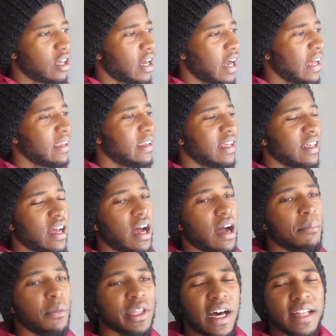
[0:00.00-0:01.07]
I'm
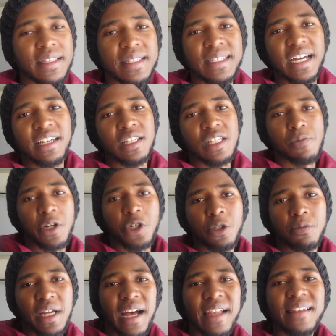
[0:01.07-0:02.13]
on the other side of the spectrum here. I